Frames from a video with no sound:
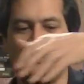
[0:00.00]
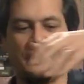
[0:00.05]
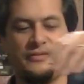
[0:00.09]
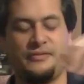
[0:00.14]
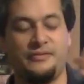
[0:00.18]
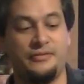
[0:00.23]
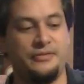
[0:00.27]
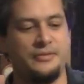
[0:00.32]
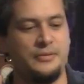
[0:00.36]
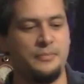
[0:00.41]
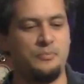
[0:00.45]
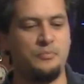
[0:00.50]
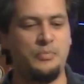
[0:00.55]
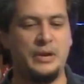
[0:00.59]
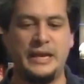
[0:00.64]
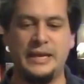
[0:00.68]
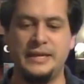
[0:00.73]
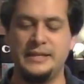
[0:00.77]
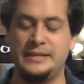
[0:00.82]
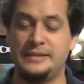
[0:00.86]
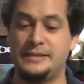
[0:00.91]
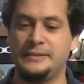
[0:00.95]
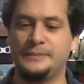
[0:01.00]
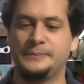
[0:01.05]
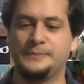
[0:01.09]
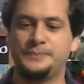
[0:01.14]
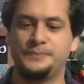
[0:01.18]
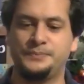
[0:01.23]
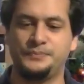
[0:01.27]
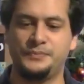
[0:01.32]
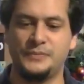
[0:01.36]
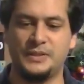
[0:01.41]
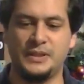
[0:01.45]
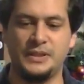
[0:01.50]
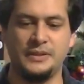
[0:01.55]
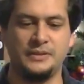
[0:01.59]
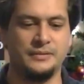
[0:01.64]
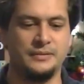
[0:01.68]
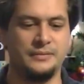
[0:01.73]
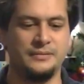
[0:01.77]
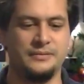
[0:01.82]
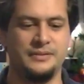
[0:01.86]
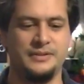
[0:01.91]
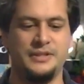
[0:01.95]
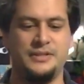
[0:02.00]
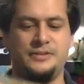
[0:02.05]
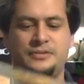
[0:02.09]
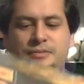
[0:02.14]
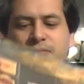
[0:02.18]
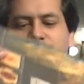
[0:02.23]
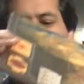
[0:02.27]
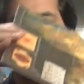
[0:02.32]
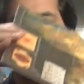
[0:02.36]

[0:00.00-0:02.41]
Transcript: of plays. And you know,